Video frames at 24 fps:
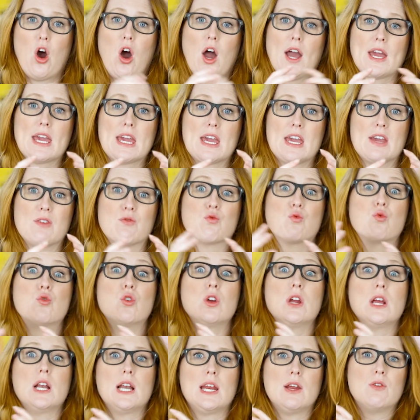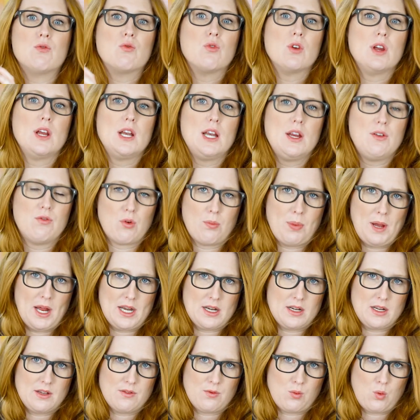i.e., really, really
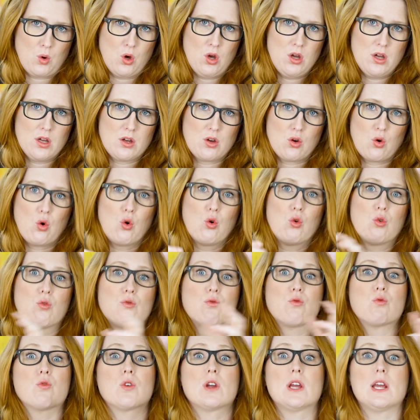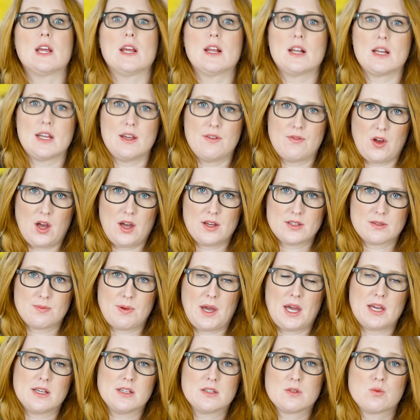repetitive work or really fast
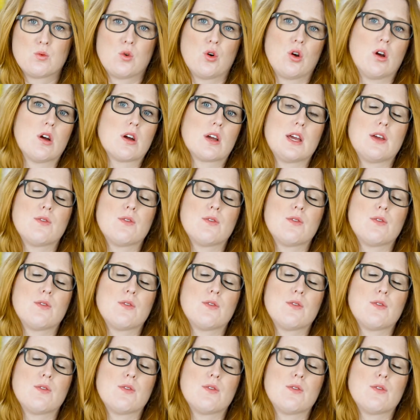paced work.